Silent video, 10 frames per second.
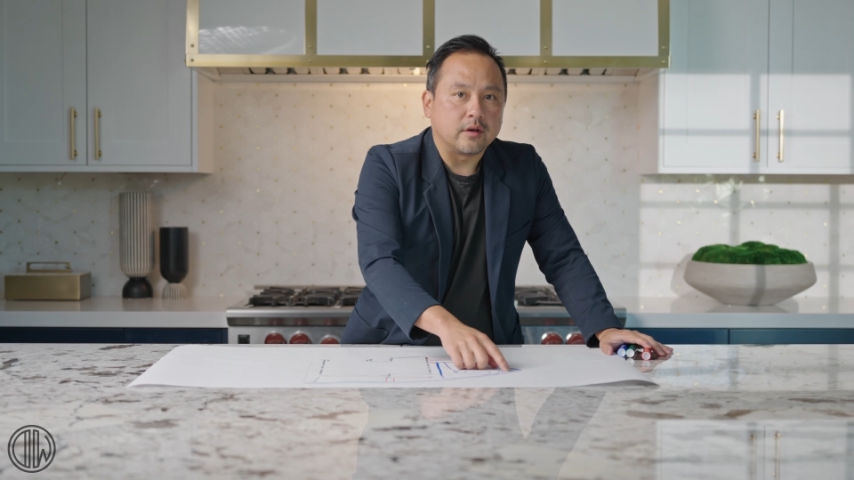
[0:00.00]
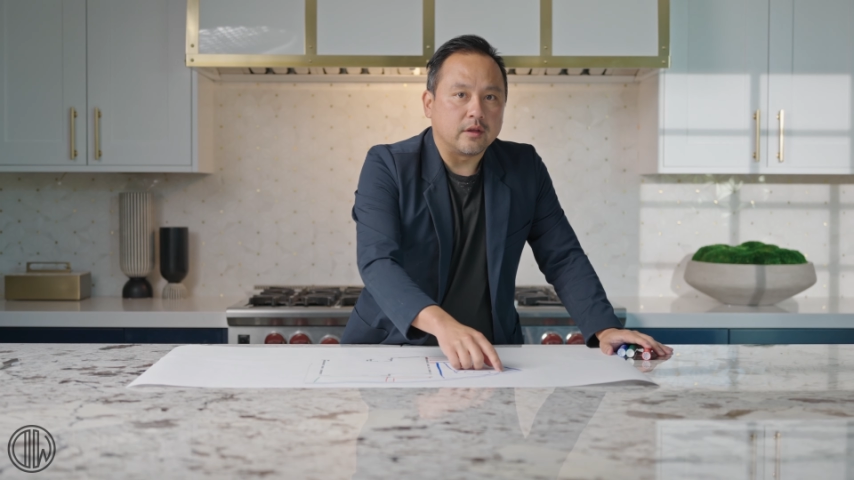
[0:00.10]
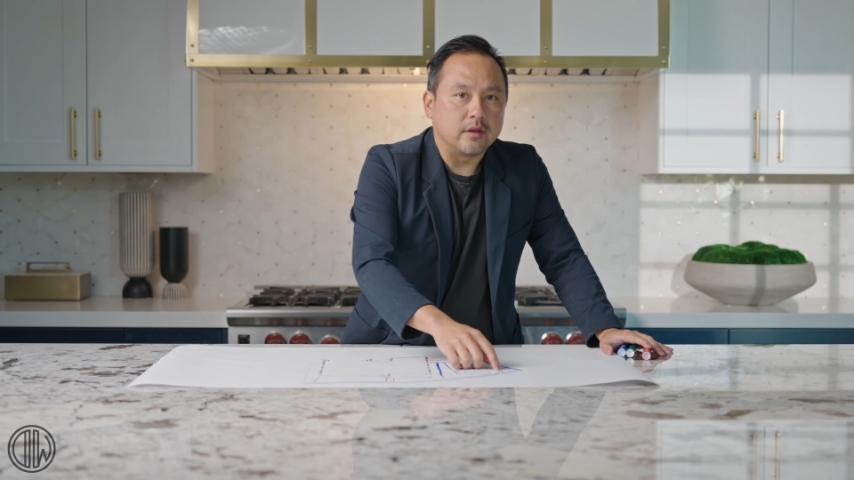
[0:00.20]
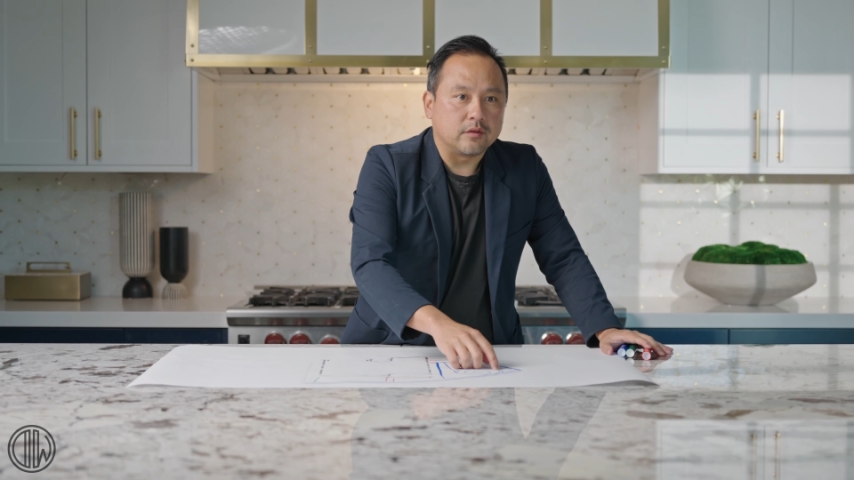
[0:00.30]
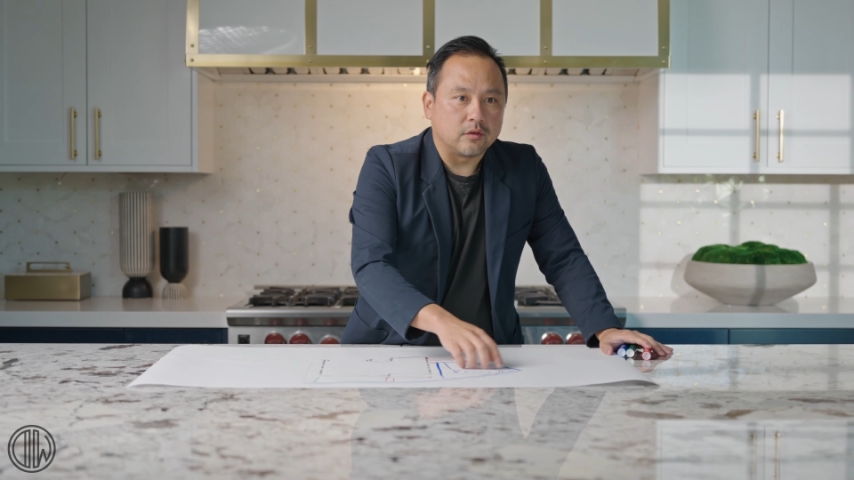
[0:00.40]
it
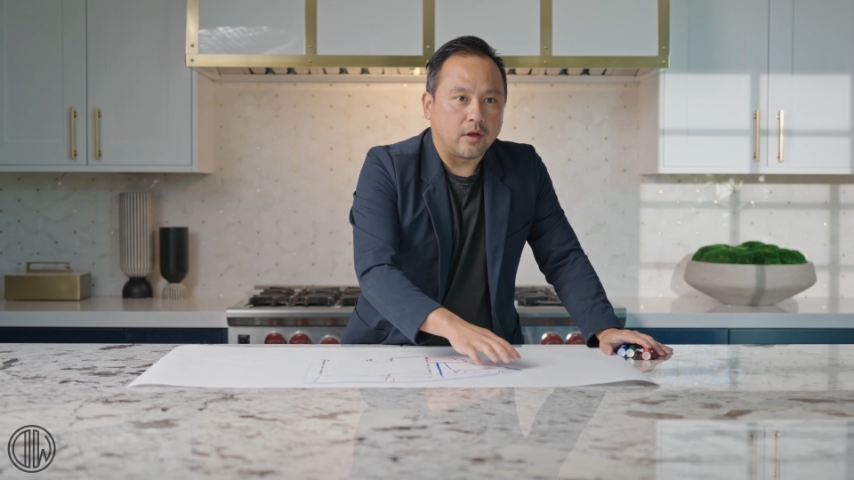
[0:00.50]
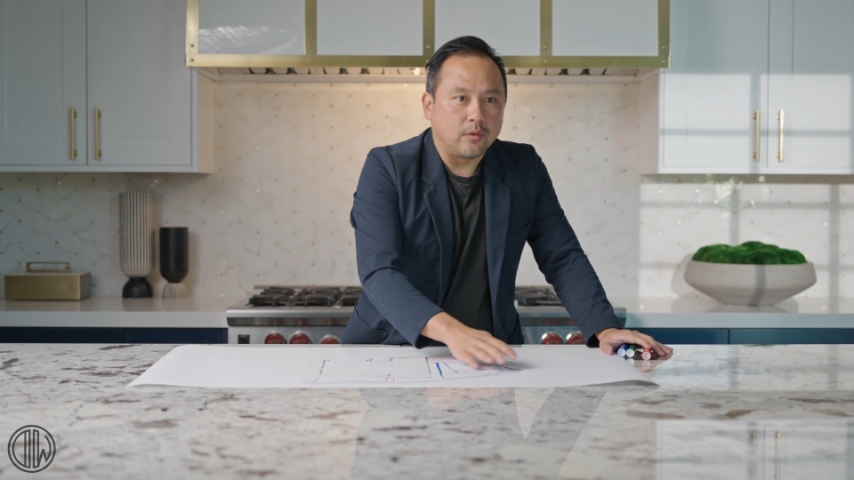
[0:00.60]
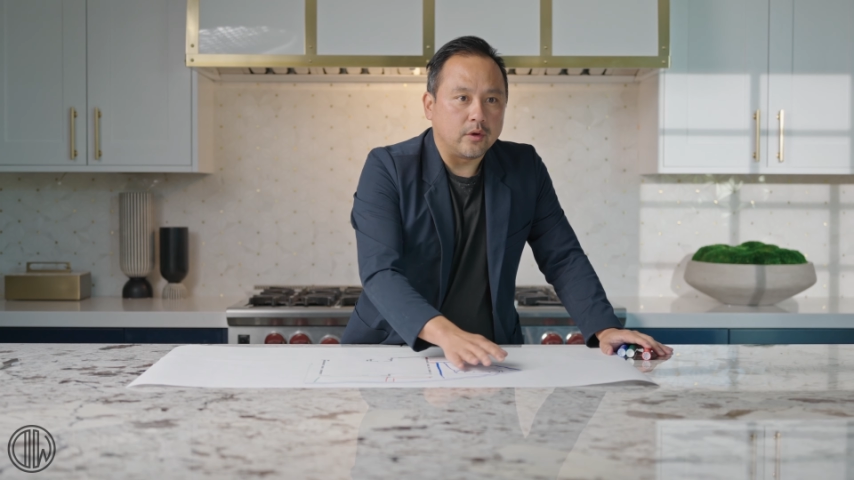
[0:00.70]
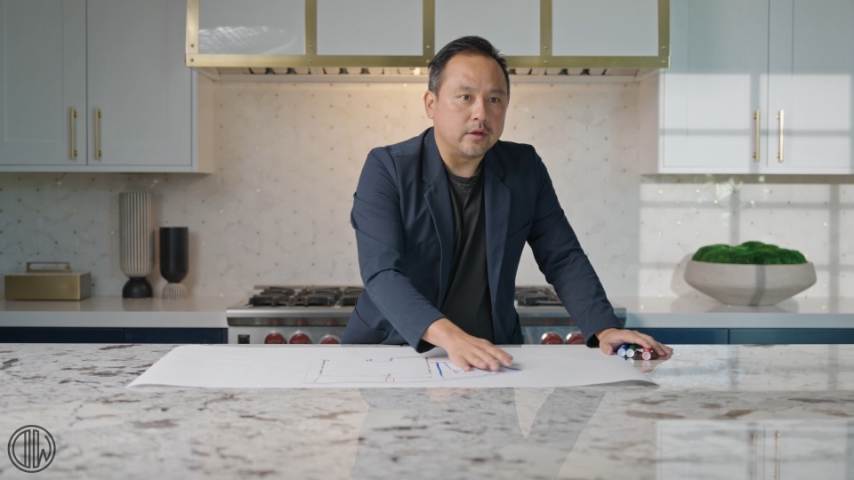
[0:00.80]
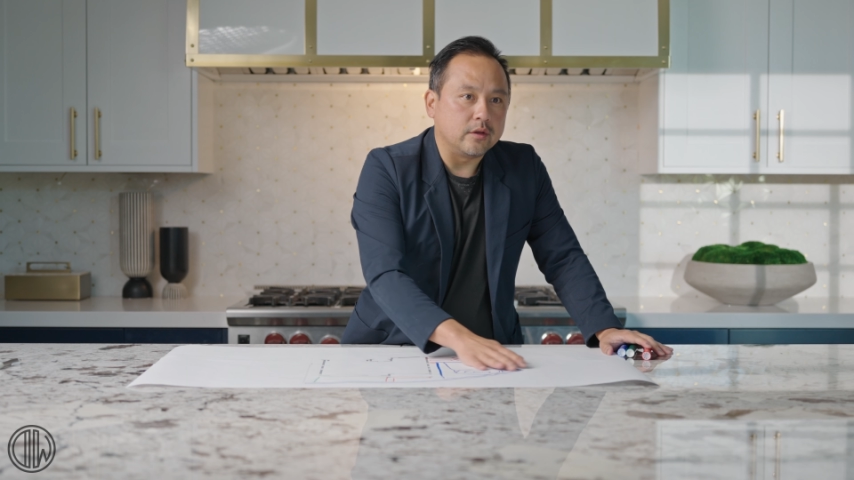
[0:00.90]
in so that
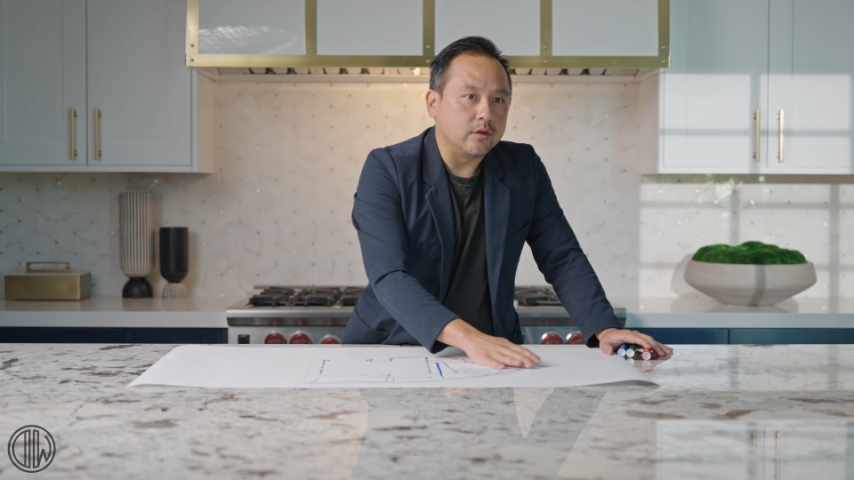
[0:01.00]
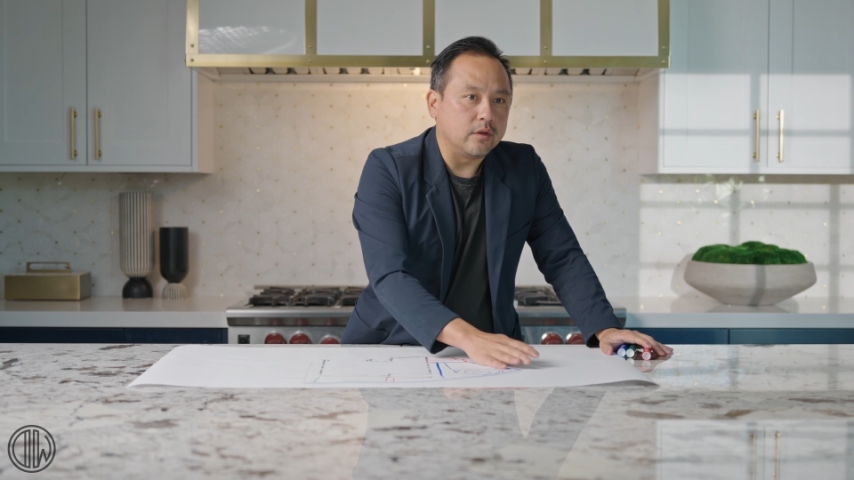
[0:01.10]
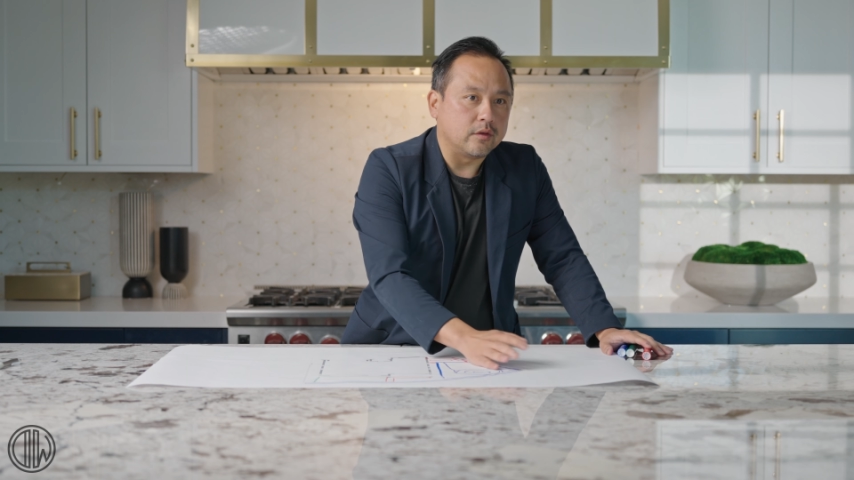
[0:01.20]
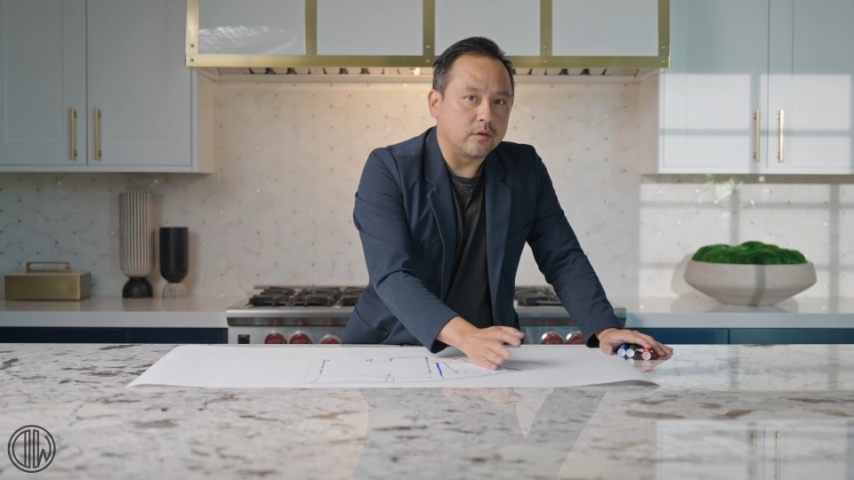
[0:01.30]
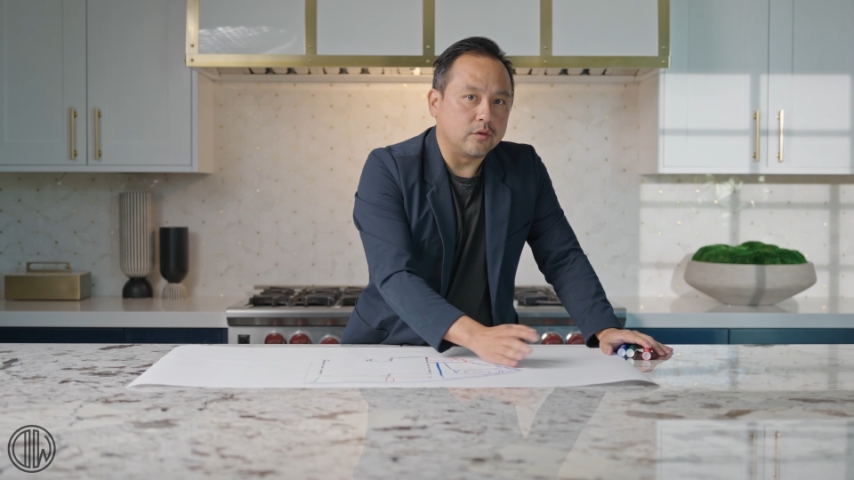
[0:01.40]
way
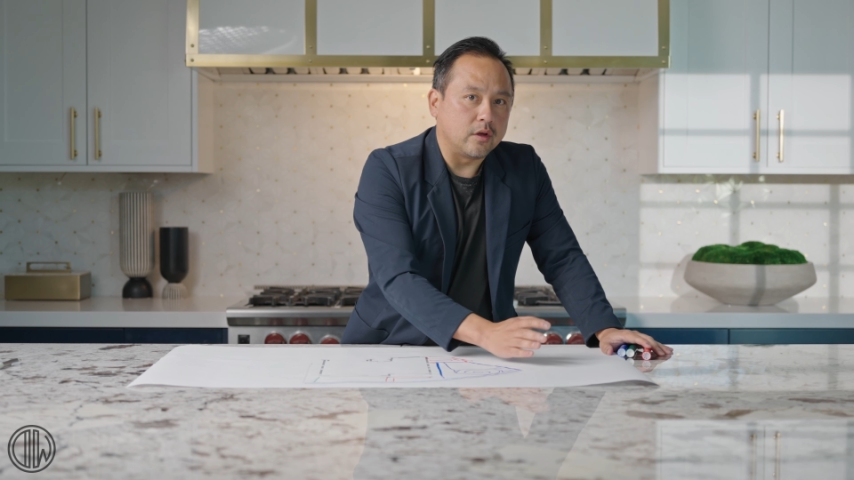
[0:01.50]
you